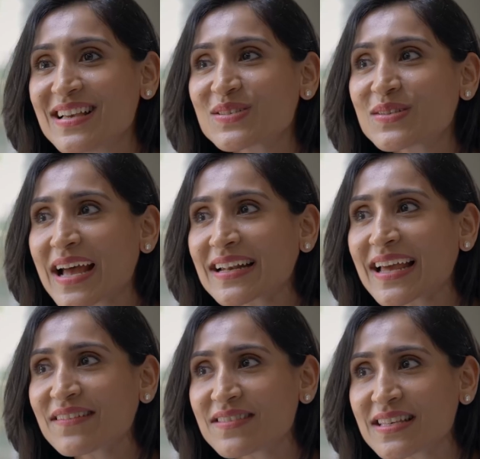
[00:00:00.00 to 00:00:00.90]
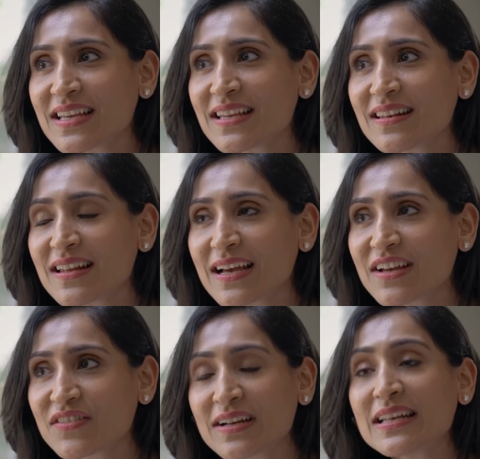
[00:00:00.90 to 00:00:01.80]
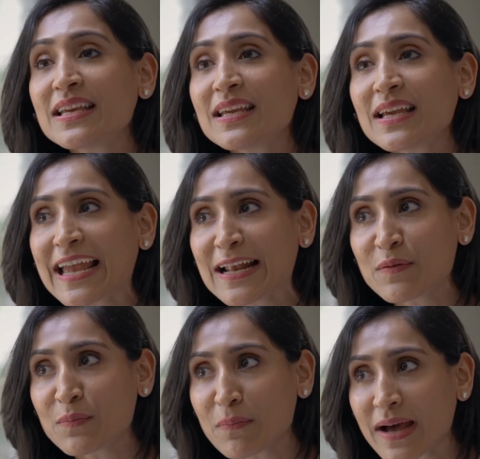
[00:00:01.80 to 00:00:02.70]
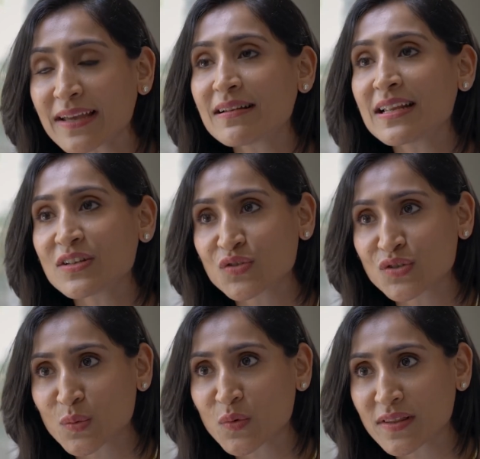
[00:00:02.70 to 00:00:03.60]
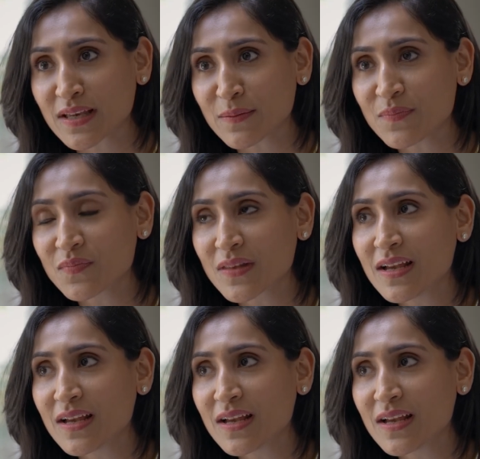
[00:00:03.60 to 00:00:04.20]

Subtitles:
So that I've seen really helped my relationship with him.